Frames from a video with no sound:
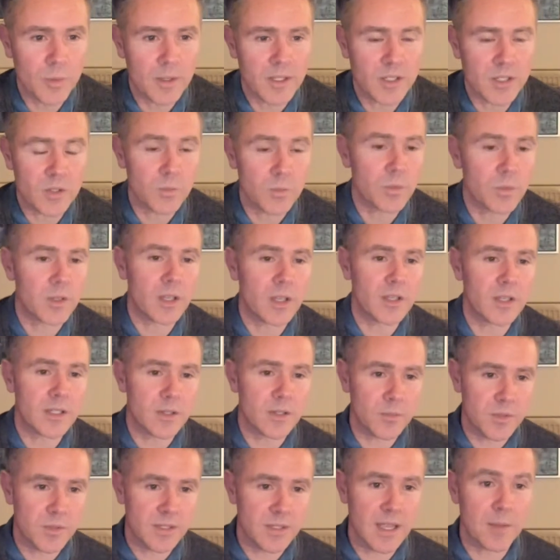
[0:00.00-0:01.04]
because it, because it
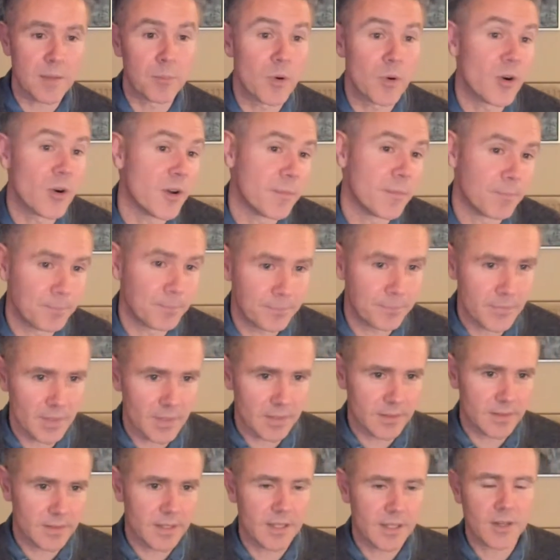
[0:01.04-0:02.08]
was uh, Burn,
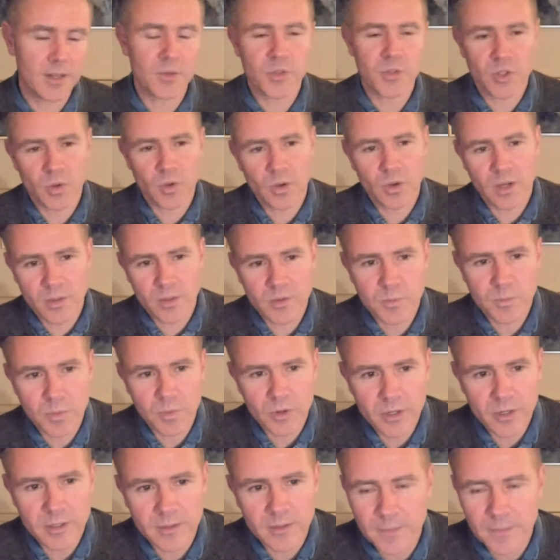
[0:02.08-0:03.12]
you know. So I was
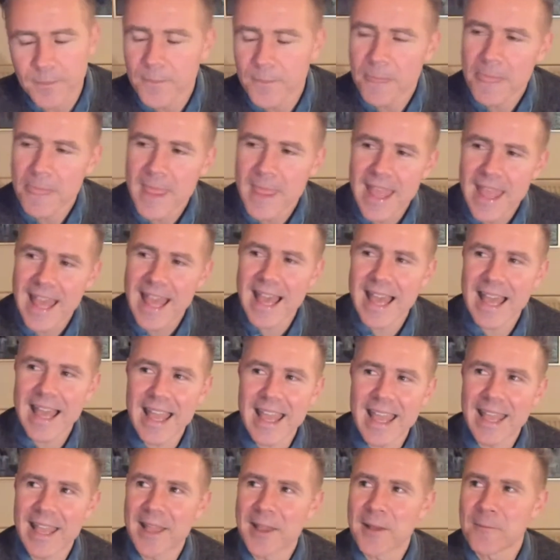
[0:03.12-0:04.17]
Burner.
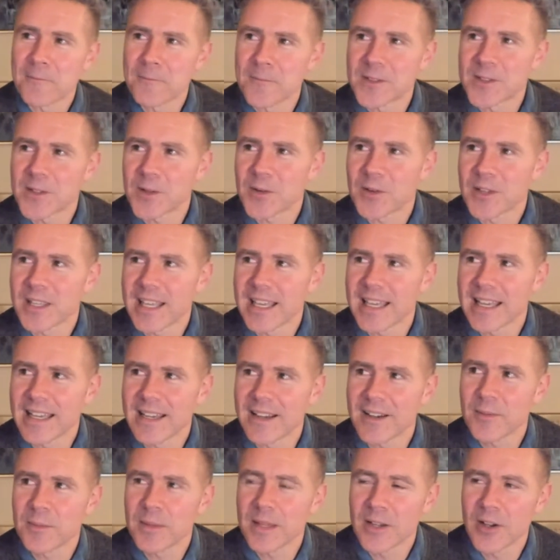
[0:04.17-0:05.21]
Um. So
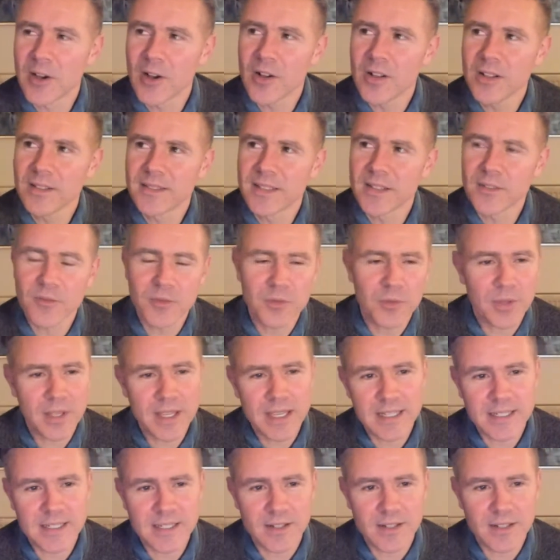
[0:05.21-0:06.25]
yeah, I've been called different
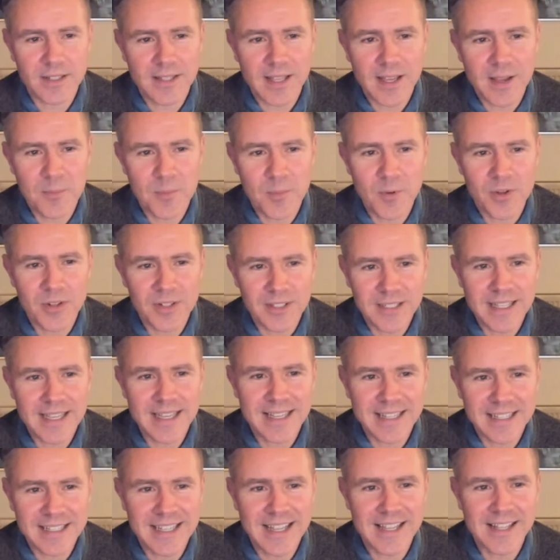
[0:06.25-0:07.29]
things like that, but
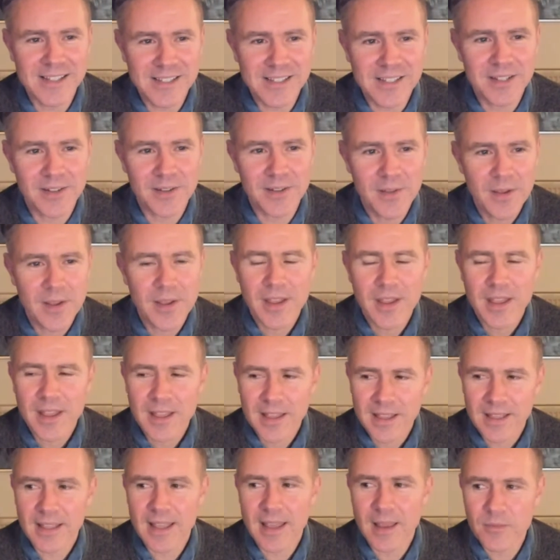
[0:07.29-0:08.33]
yeah, Nelson
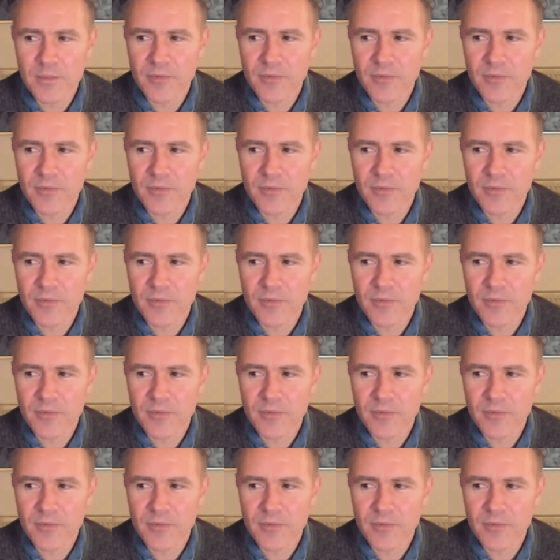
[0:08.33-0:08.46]
came